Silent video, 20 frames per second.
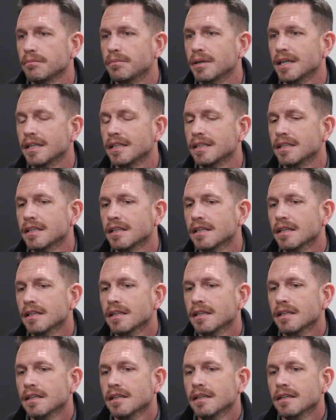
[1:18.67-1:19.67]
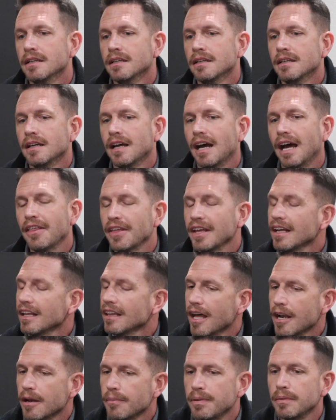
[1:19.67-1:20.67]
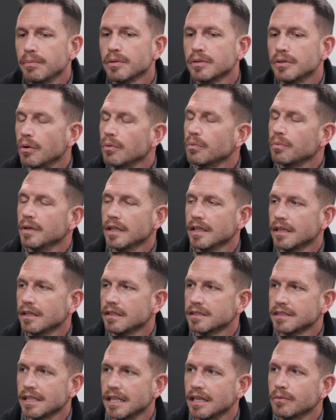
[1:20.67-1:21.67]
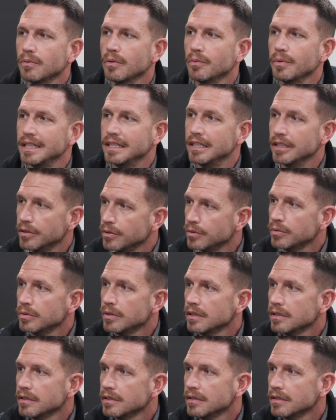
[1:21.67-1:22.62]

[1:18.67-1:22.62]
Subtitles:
But I think a lot of people don't really understand what we do,